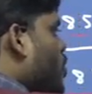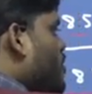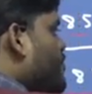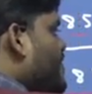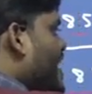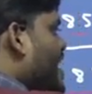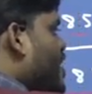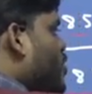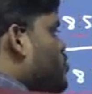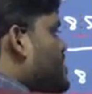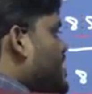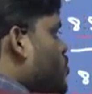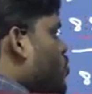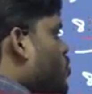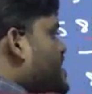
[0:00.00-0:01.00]
value than
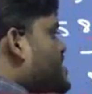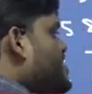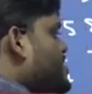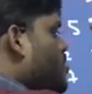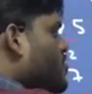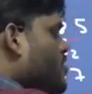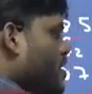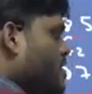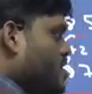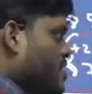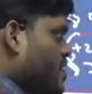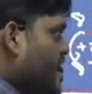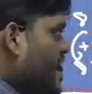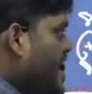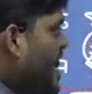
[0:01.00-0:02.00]
original or not?
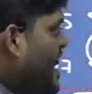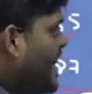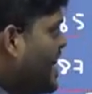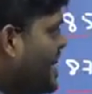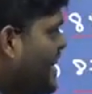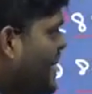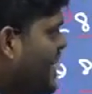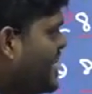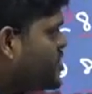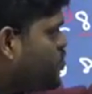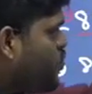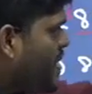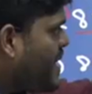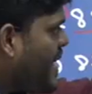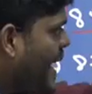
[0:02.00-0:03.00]
Each
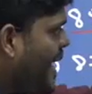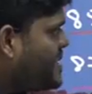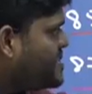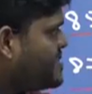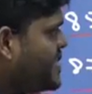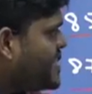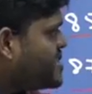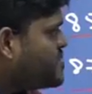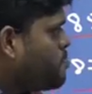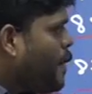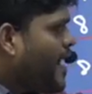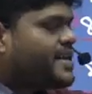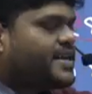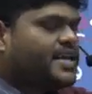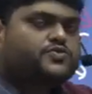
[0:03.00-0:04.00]
one has just
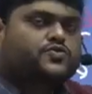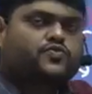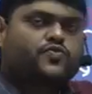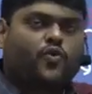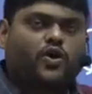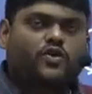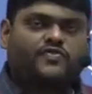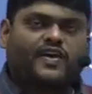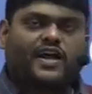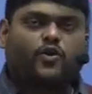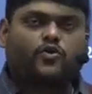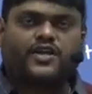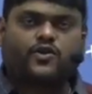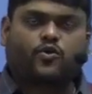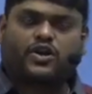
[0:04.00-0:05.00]
-4 value
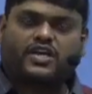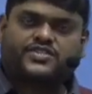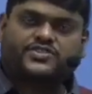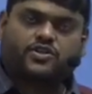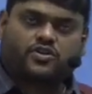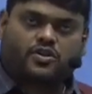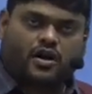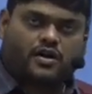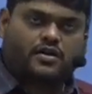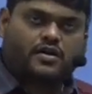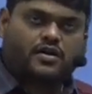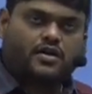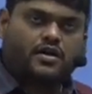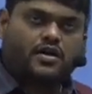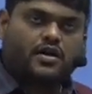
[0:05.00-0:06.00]
than original or not?
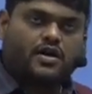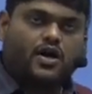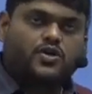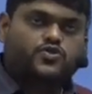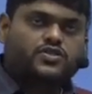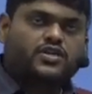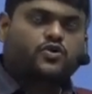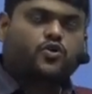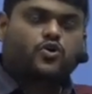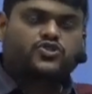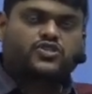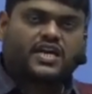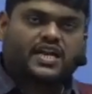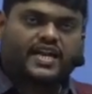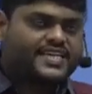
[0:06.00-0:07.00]
So the
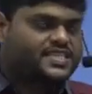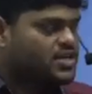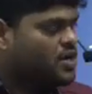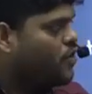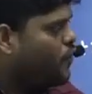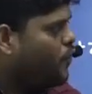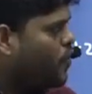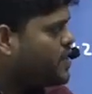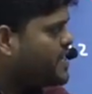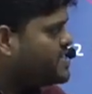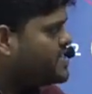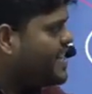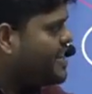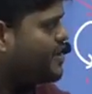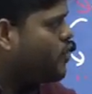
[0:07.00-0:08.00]
question is, what is
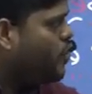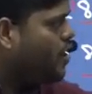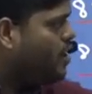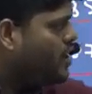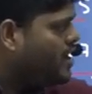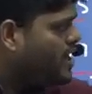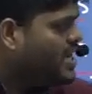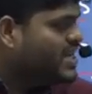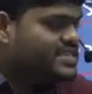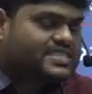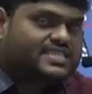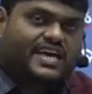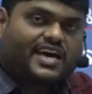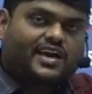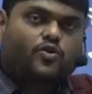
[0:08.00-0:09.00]
their role?
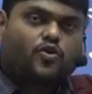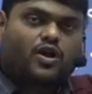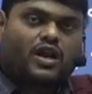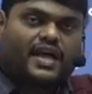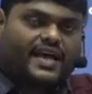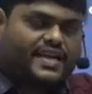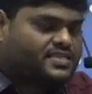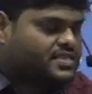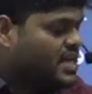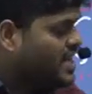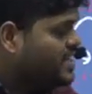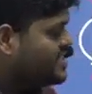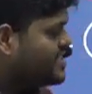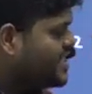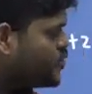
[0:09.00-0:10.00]
Their role is
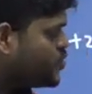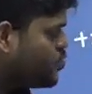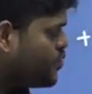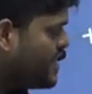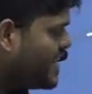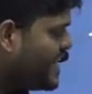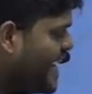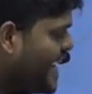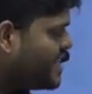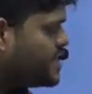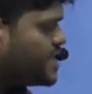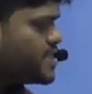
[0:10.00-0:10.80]
just to negate this